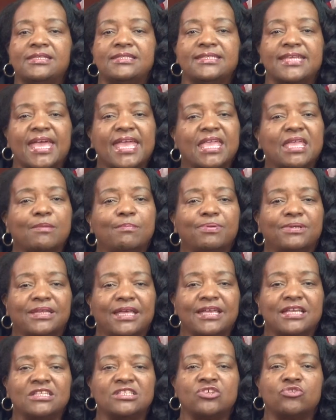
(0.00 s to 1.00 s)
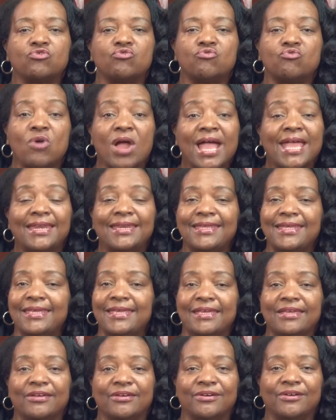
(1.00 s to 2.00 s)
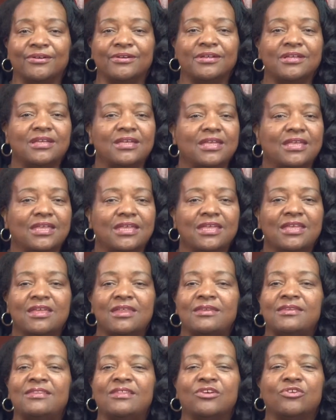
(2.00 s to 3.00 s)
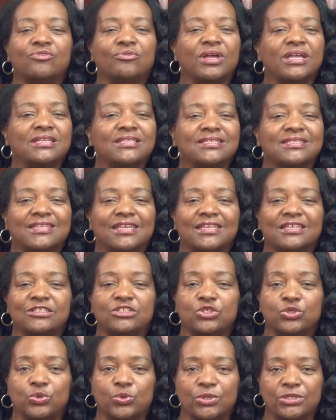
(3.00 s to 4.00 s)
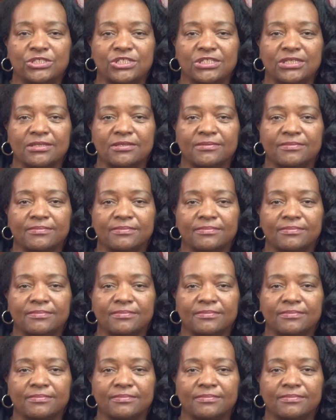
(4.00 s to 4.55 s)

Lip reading: taking place right here in the great state of Georgia.